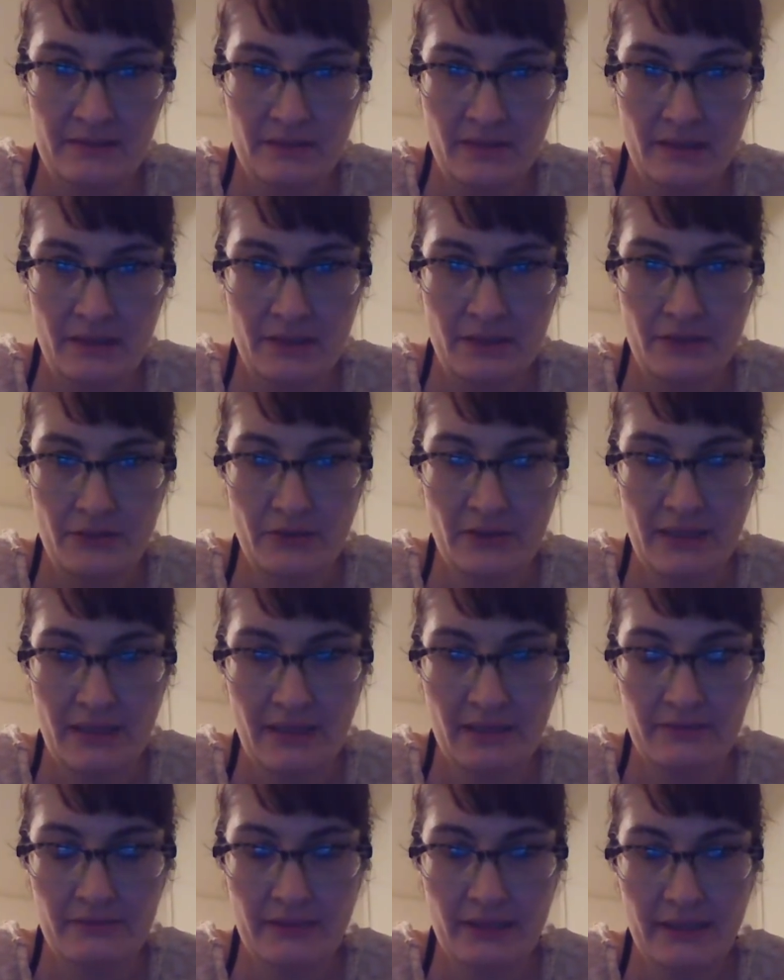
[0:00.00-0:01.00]
uh, you'll
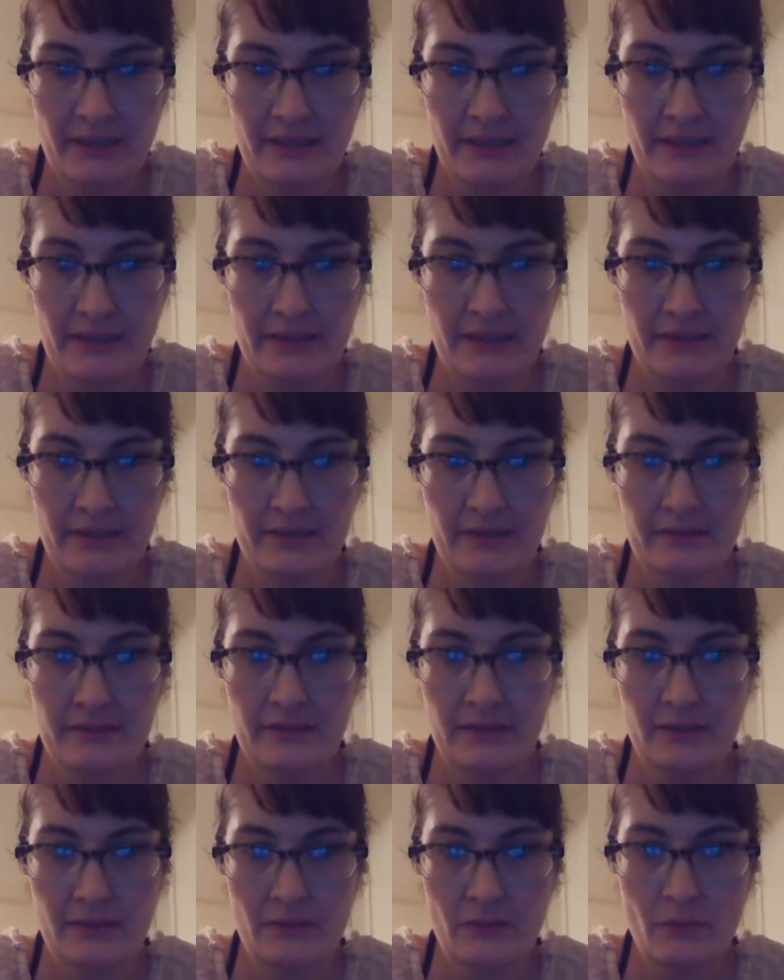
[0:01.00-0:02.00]
have a
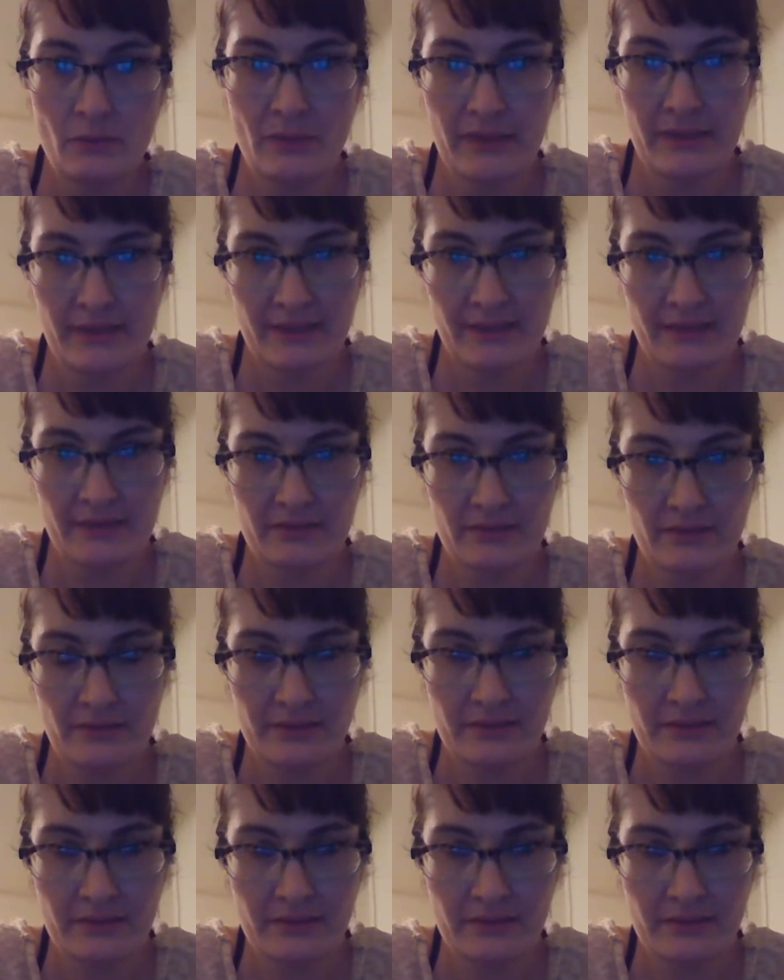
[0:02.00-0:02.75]
white candle